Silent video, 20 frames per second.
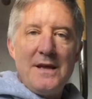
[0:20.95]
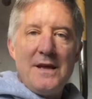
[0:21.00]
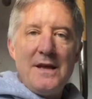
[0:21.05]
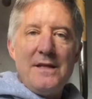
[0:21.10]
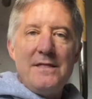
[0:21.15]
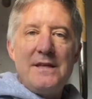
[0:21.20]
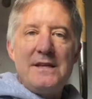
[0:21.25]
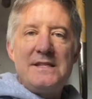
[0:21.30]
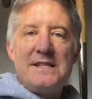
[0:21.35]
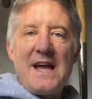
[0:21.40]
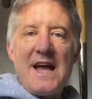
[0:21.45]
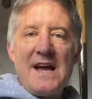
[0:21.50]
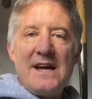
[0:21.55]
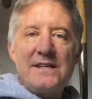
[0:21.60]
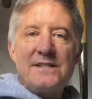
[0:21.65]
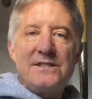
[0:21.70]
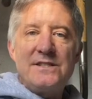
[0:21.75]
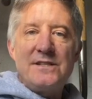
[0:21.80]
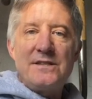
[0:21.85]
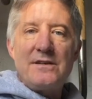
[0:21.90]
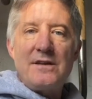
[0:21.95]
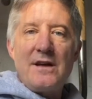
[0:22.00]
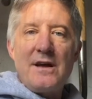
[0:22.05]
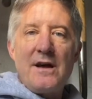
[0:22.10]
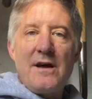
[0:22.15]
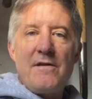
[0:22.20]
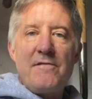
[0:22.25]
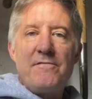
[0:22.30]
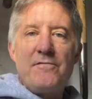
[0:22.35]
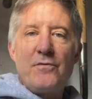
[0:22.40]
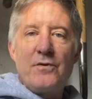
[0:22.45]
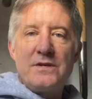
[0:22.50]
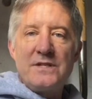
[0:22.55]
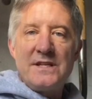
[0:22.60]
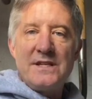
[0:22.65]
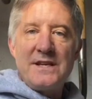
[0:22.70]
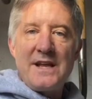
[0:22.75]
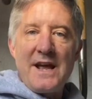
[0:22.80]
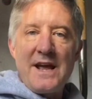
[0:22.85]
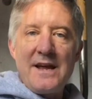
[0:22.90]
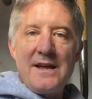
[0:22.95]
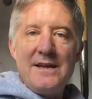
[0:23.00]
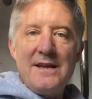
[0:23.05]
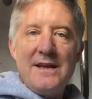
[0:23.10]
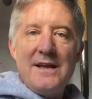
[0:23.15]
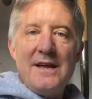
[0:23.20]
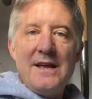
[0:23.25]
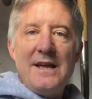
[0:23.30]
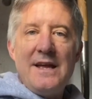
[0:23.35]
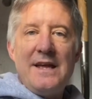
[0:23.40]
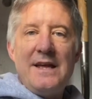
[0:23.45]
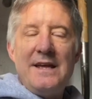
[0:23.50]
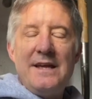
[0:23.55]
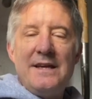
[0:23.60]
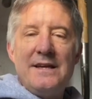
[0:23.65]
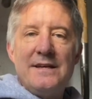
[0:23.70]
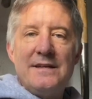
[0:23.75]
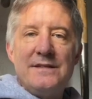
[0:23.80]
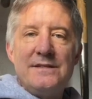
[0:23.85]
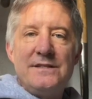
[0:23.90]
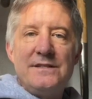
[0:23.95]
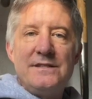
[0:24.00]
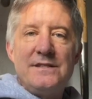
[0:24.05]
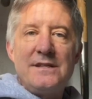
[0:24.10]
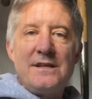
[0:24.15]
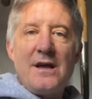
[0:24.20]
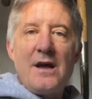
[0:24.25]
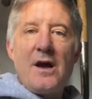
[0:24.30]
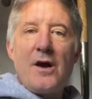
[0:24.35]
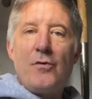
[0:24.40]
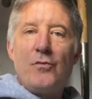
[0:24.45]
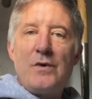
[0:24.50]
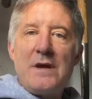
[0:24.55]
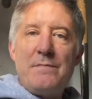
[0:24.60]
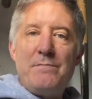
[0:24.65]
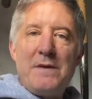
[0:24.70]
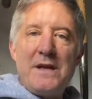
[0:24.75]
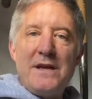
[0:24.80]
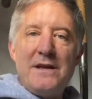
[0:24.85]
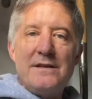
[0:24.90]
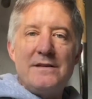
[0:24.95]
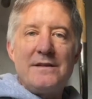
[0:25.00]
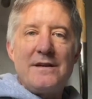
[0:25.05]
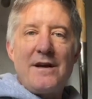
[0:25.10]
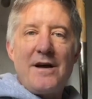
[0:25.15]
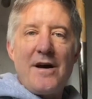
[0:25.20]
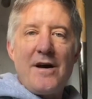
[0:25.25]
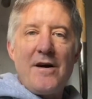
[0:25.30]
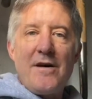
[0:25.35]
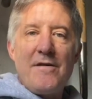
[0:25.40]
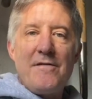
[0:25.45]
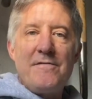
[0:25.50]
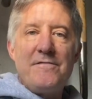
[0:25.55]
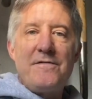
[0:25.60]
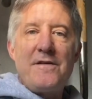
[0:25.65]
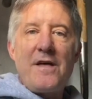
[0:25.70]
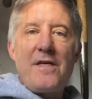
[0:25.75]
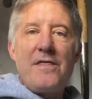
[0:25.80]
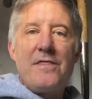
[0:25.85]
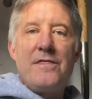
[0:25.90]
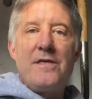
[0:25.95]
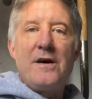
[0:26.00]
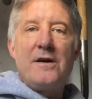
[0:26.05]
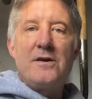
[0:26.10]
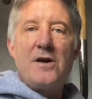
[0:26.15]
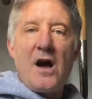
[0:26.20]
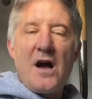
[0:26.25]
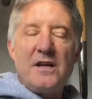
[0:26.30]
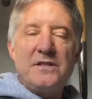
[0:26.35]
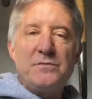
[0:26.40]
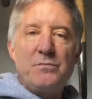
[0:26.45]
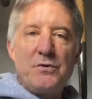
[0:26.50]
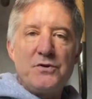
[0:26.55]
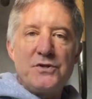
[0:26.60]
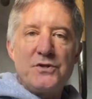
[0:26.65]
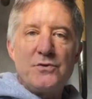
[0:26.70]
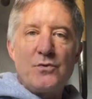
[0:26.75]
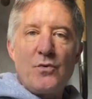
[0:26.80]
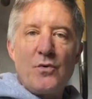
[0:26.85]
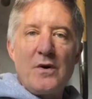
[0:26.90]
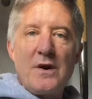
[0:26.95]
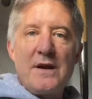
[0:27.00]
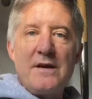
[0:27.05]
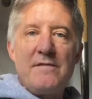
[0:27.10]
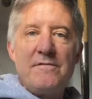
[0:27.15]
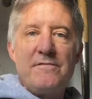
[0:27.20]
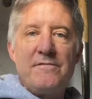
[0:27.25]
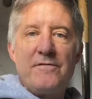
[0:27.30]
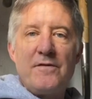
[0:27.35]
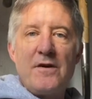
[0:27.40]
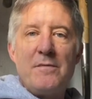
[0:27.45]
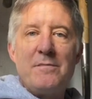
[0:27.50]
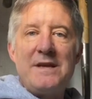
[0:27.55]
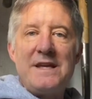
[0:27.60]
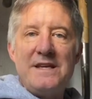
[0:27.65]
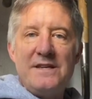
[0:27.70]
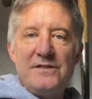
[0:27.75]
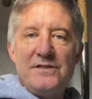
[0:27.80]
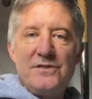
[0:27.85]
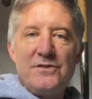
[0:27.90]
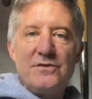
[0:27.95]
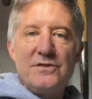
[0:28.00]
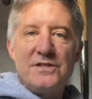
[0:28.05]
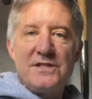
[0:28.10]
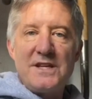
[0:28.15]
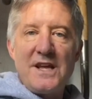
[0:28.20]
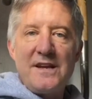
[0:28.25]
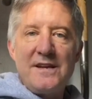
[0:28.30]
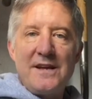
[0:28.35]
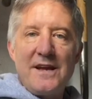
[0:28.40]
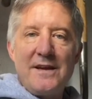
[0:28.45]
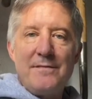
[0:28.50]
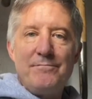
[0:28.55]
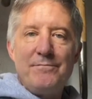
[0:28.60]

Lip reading: The text for today is a repeat of the gospel story from Easter Sunday.